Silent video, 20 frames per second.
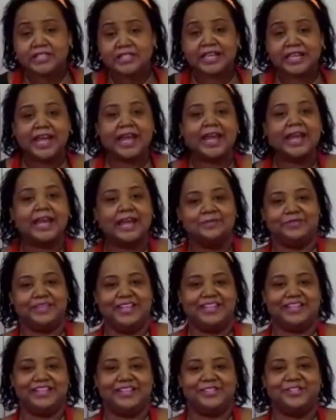today I'm
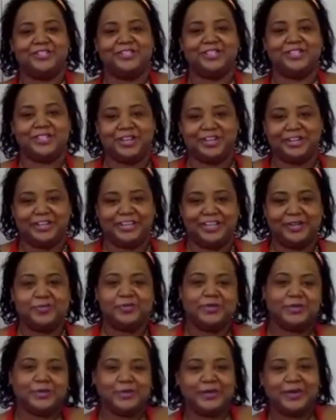taking you to Turkey.
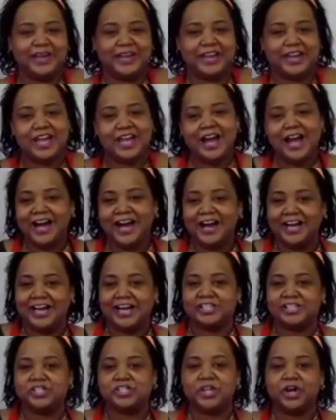We're doing
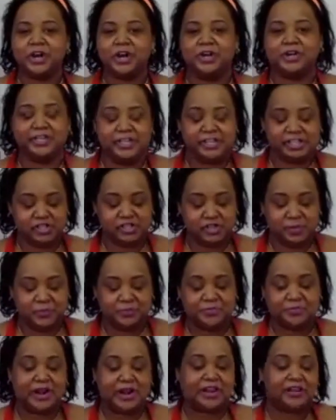a Turkish
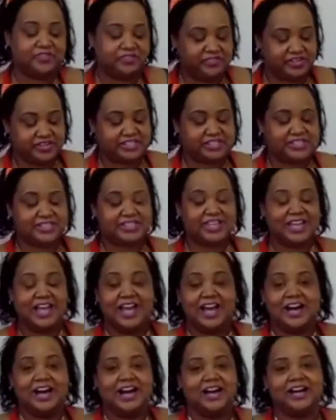breakfast
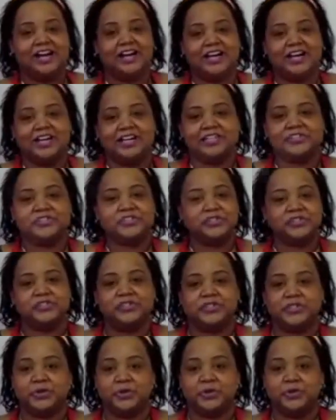
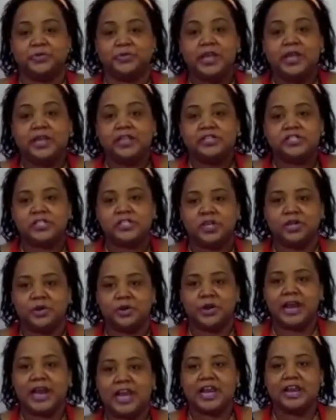stew.
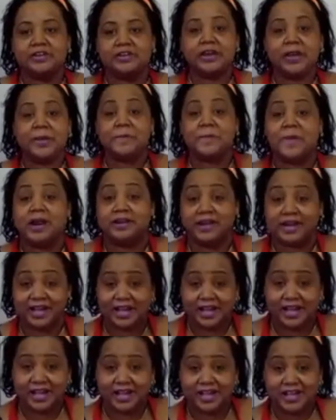So here in
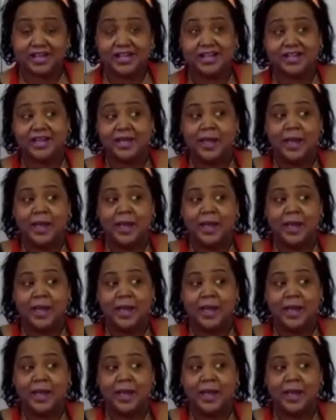America,